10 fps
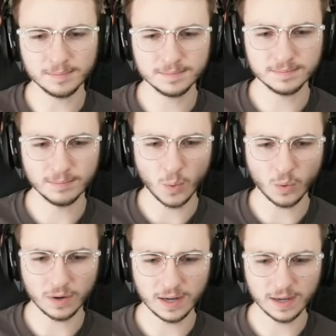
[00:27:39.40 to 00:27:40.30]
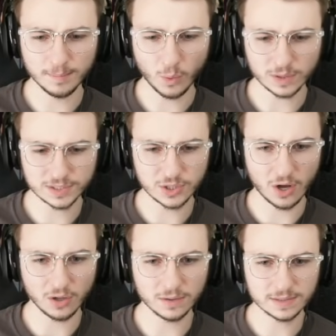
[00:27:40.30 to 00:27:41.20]
up more, uh, more
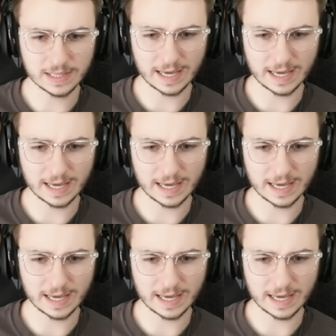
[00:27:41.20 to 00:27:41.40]
stalls,